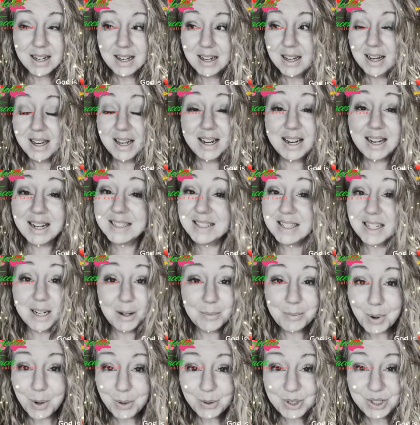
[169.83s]
And it's an
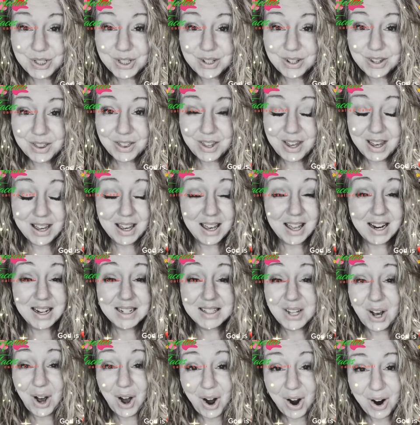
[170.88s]
emotional thing and it's
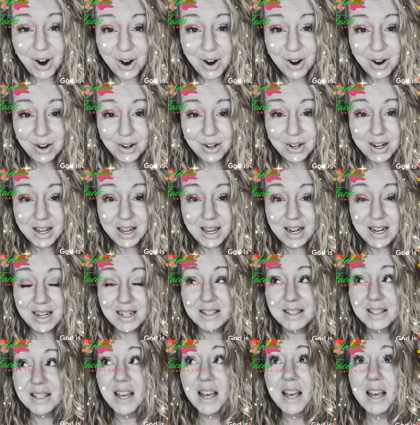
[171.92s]
hard and
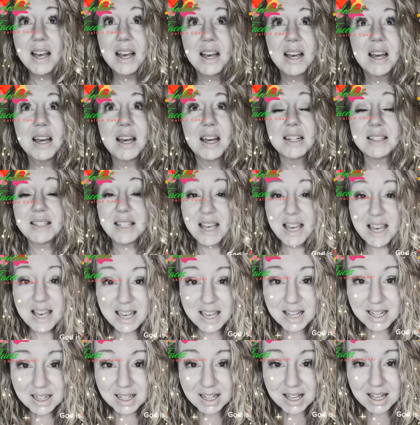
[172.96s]
it's it's
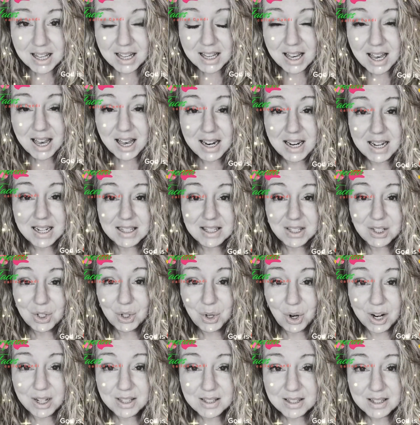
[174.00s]
healing and it's
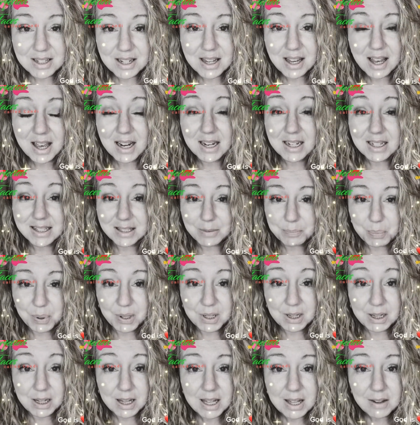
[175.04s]
trusting and it's
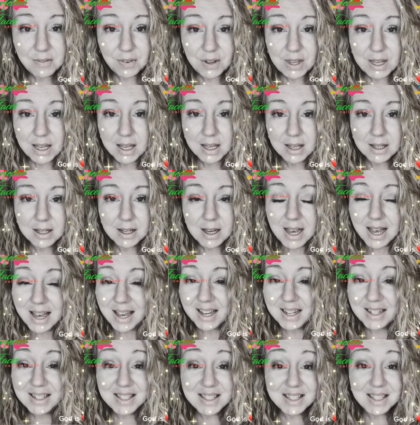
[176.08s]
believing
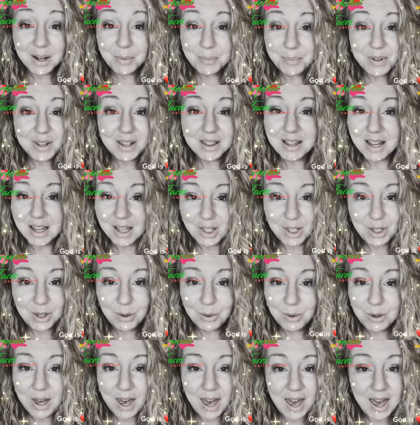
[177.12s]
in something that you
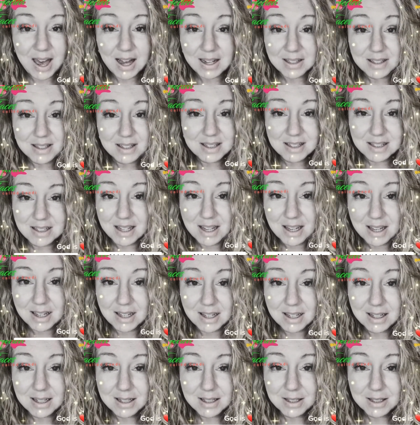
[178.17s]
can't see.